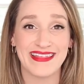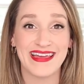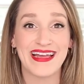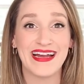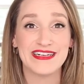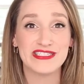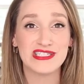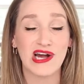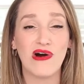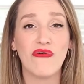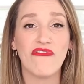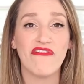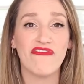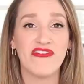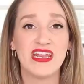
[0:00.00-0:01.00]
Like, I
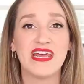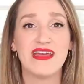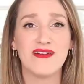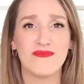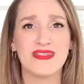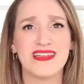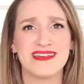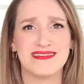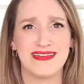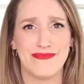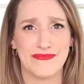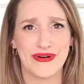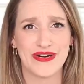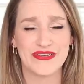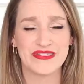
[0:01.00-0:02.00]
don't fit in with these
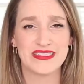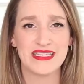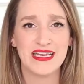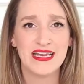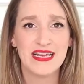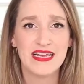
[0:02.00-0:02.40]
numbers.